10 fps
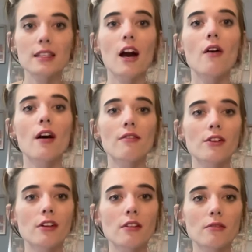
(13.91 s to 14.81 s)

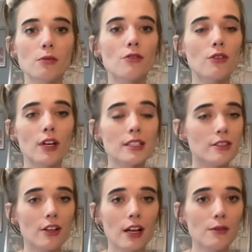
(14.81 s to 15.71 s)
However, before I
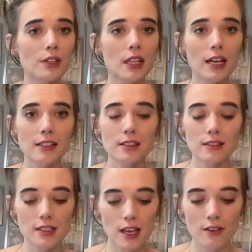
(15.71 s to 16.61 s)
start, I would like to
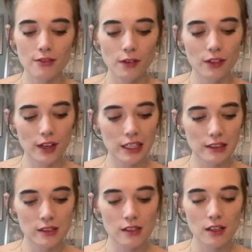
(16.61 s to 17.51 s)
say a few
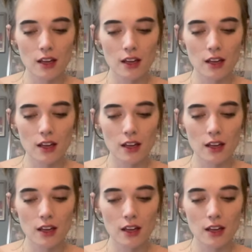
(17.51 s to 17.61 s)
things